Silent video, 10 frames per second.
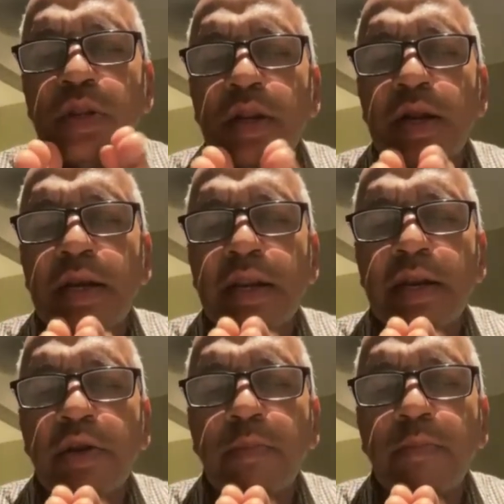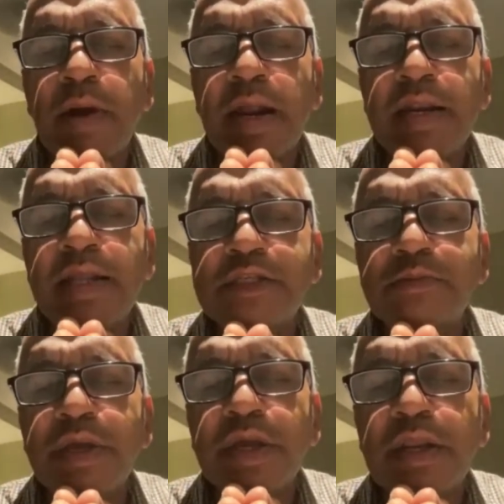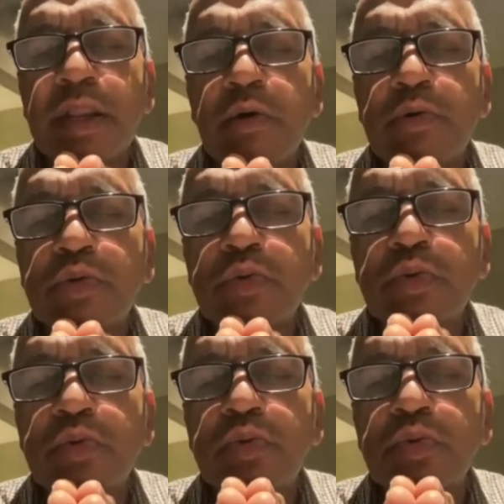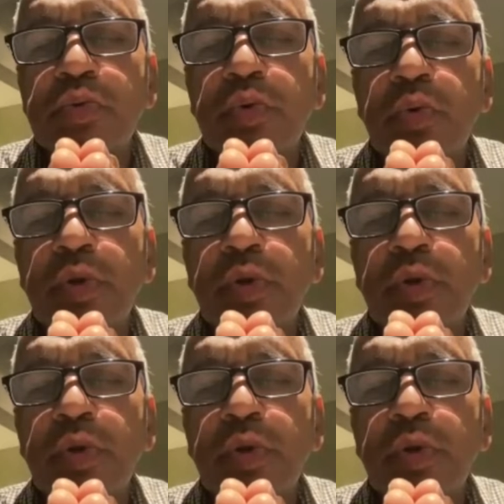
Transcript: content of mind is being now thrown